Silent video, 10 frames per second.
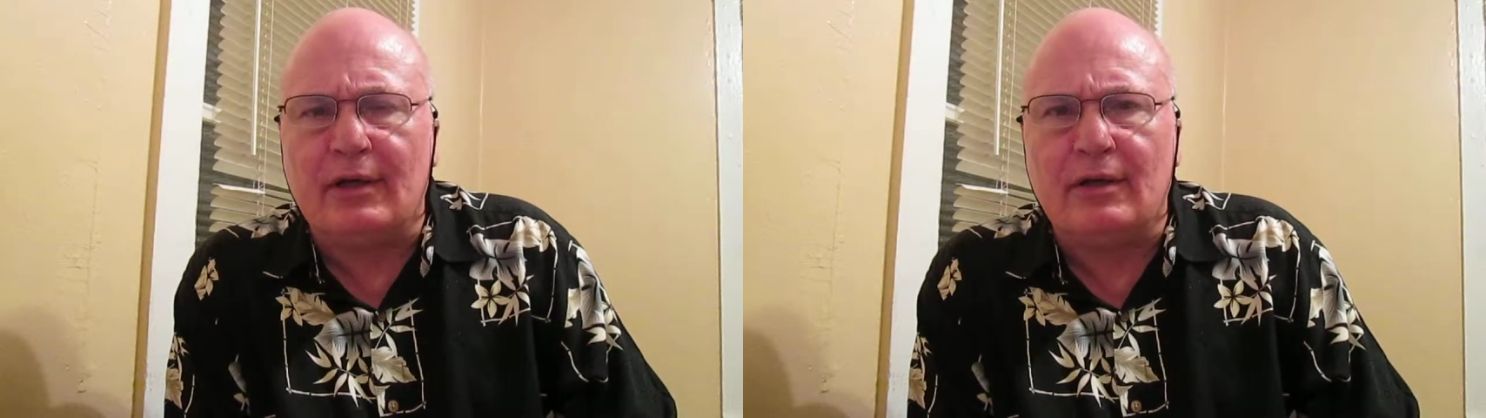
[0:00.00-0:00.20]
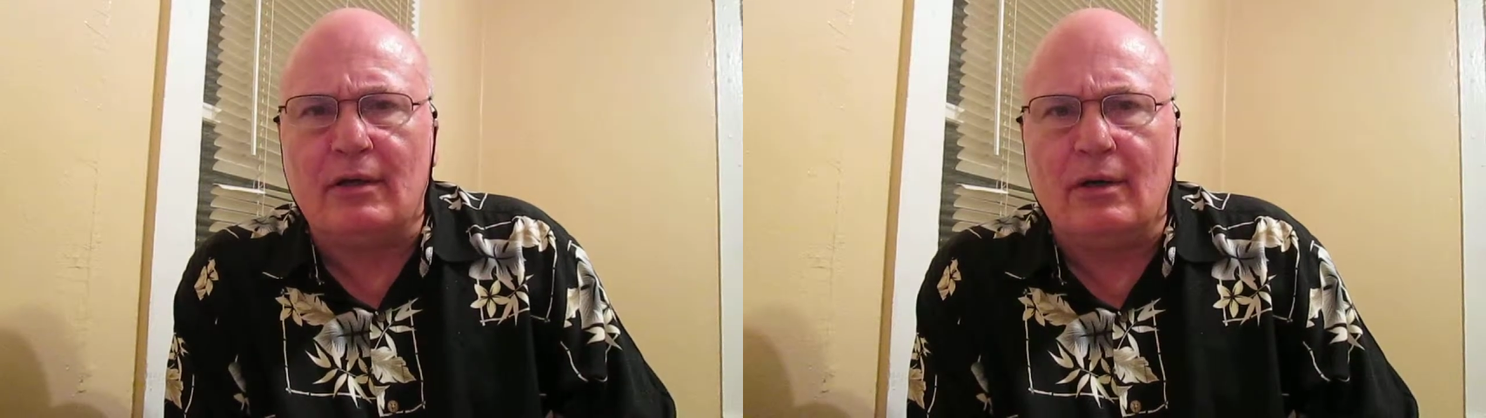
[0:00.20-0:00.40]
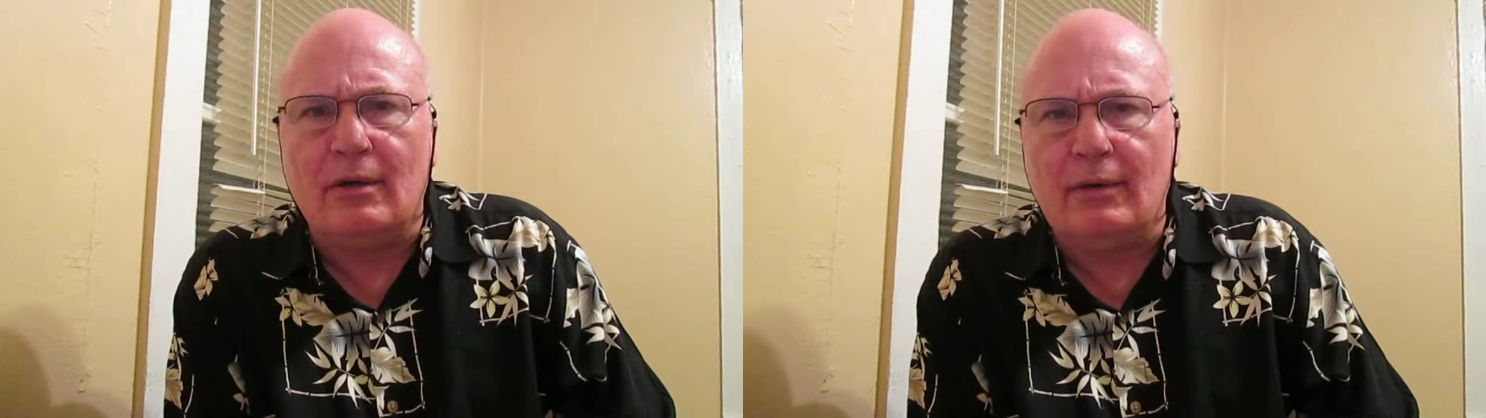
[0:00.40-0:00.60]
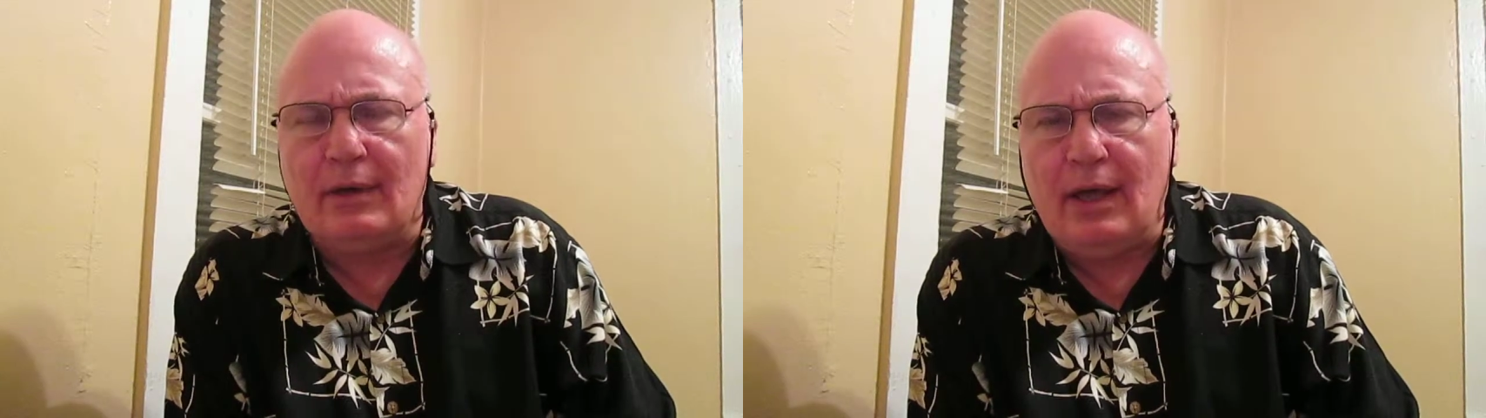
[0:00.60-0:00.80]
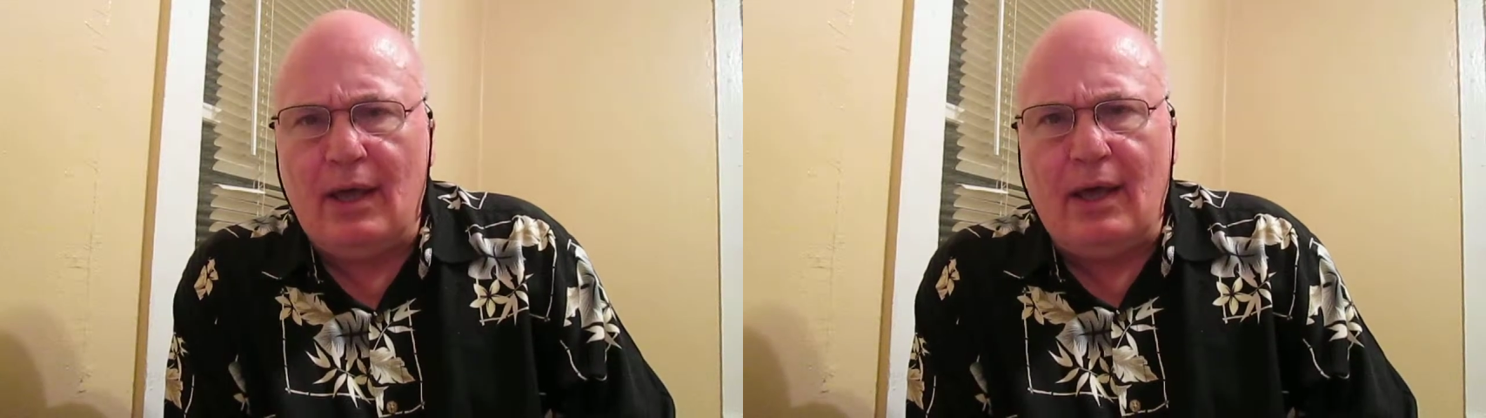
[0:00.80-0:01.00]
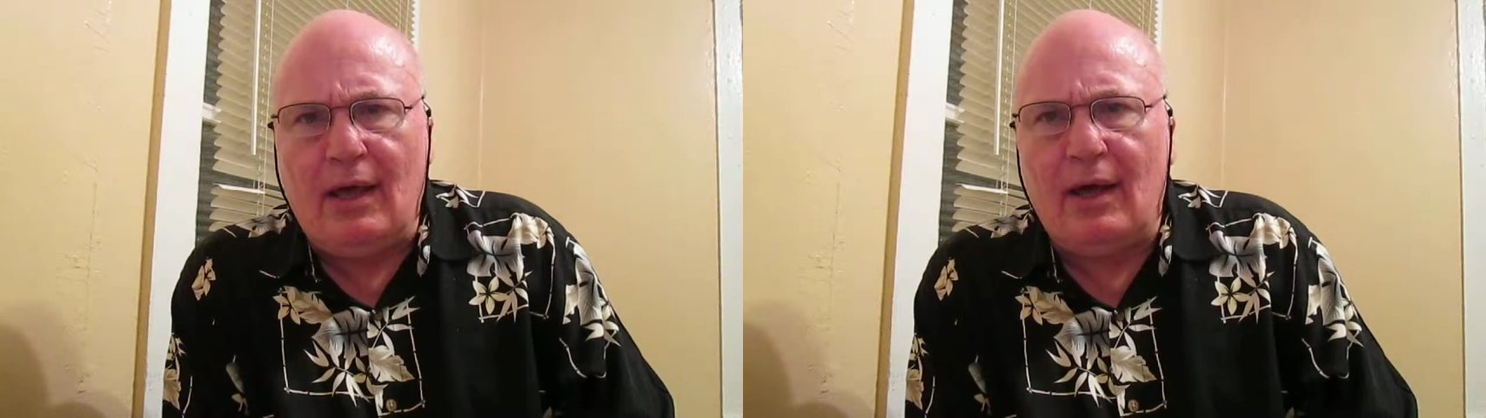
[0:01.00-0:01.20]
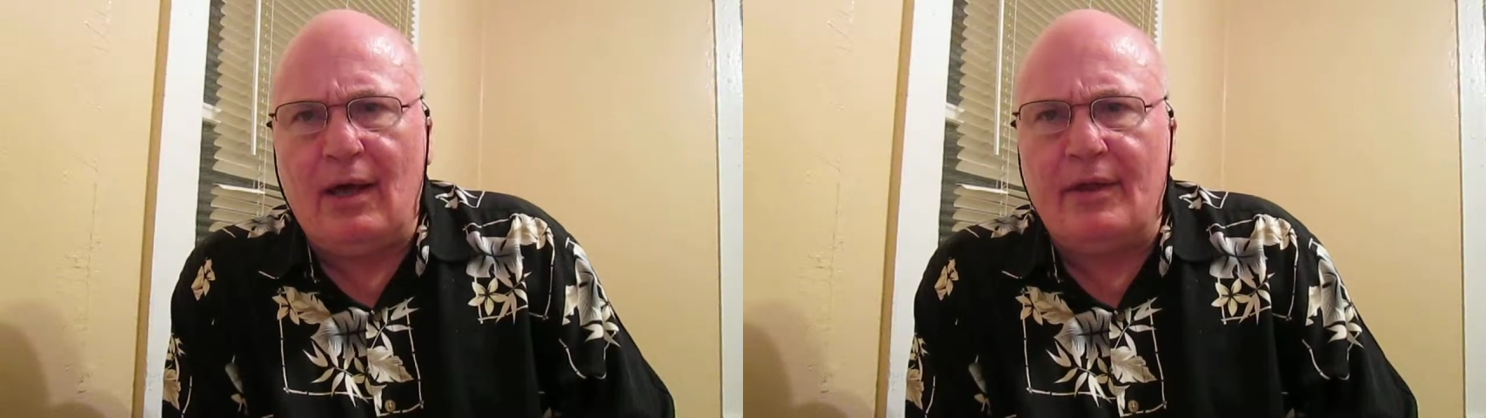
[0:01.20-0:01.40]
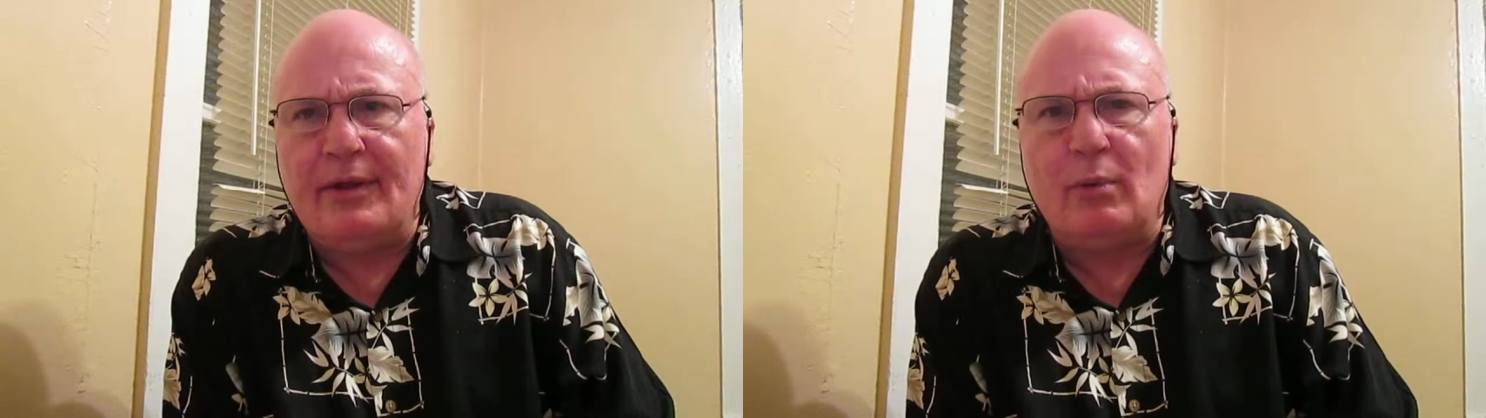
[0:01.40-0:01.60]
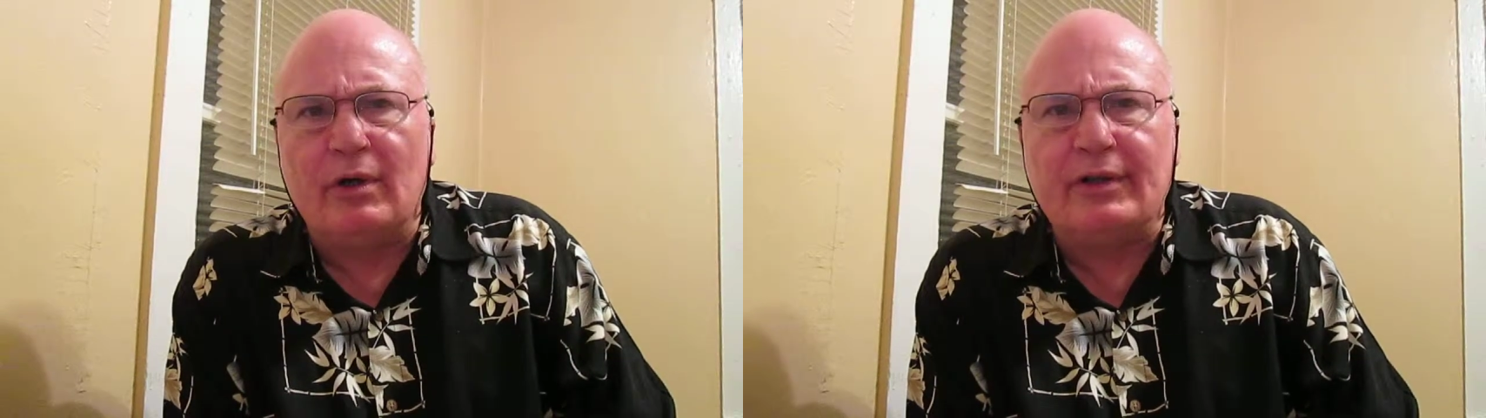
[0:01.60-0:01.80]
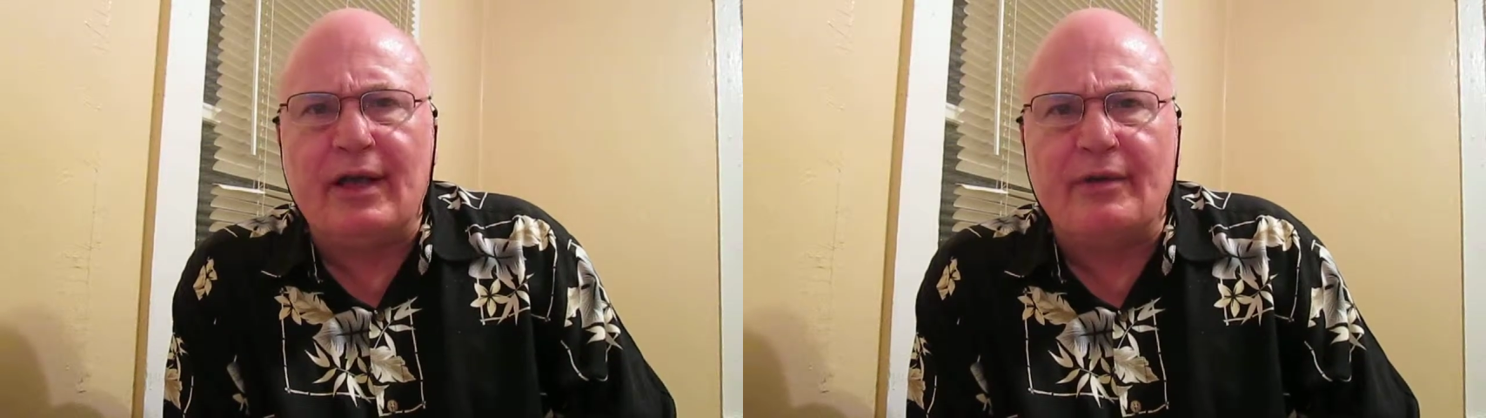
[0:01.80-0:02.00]
You know, they
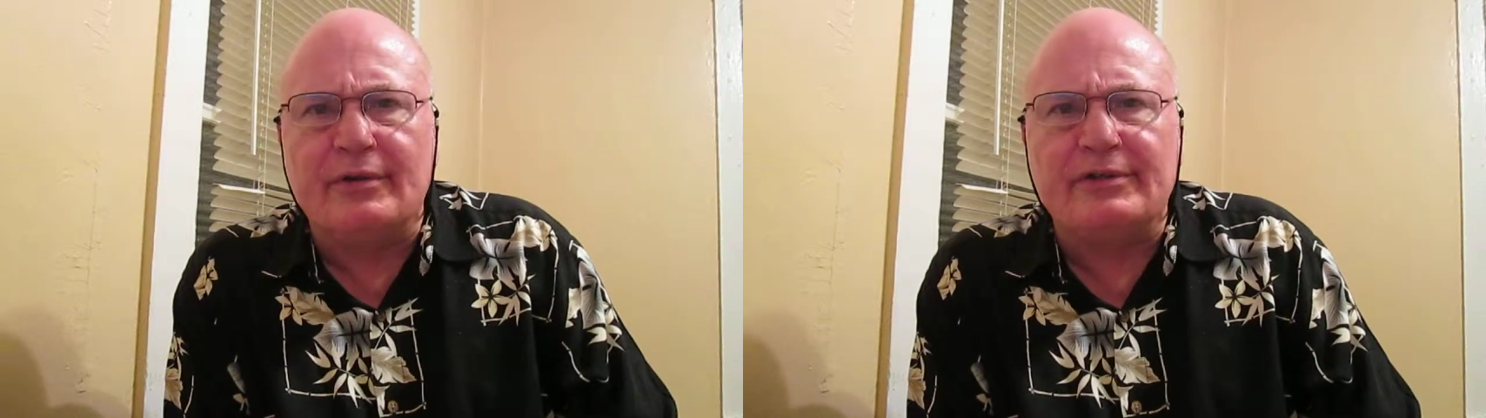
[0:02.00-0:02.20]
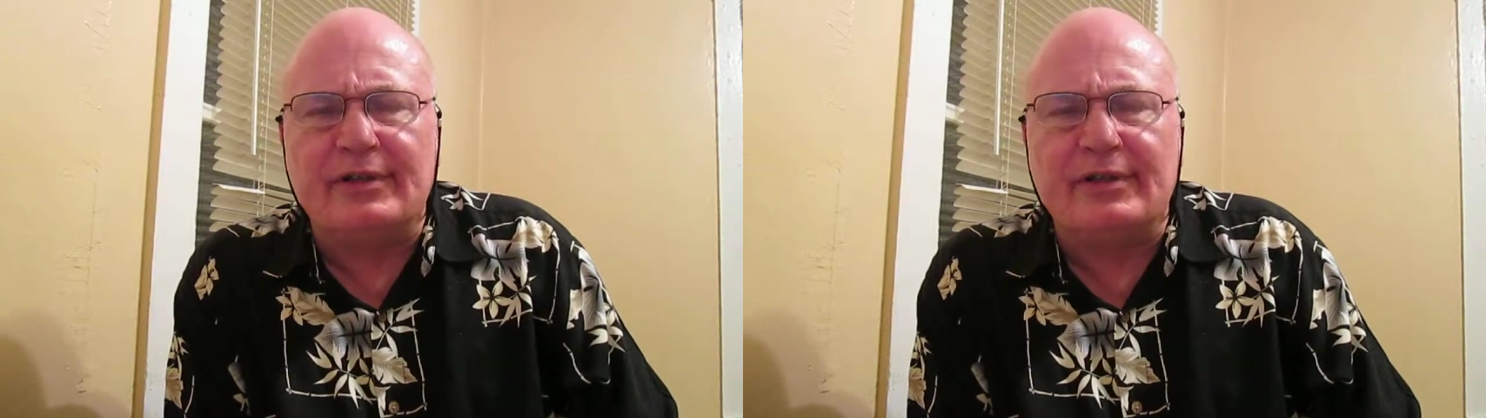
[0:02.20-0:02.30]
work together as a